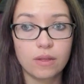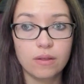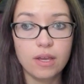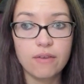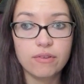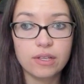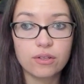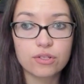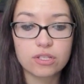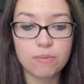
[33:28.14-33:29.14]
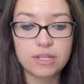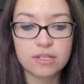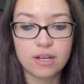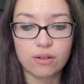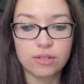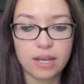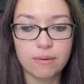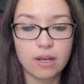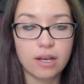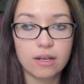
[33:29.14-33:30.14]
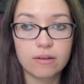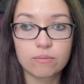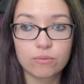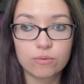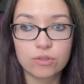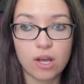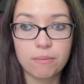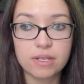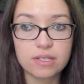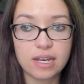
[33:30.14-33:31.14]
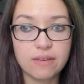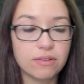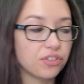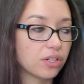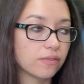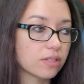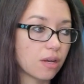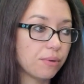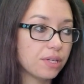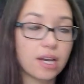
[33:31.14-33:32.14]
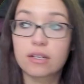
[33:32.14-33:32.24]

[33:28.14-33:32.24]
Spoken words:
Yeah, I feel like there's some incidental zombies that even if you don't have a zombie deck,